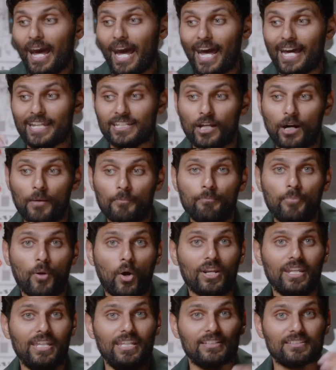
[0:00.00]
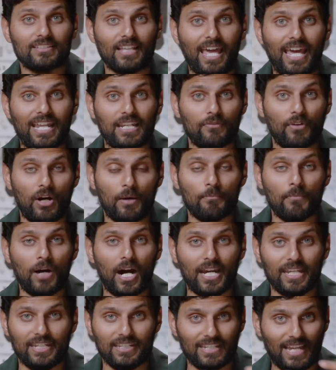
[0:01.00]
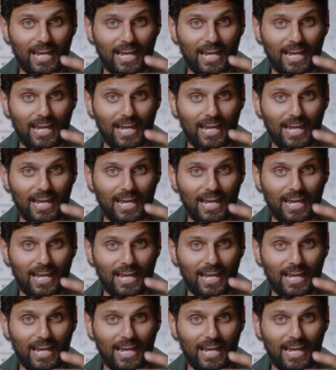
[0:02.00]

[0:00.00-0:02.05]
and our body is ahead of our mind.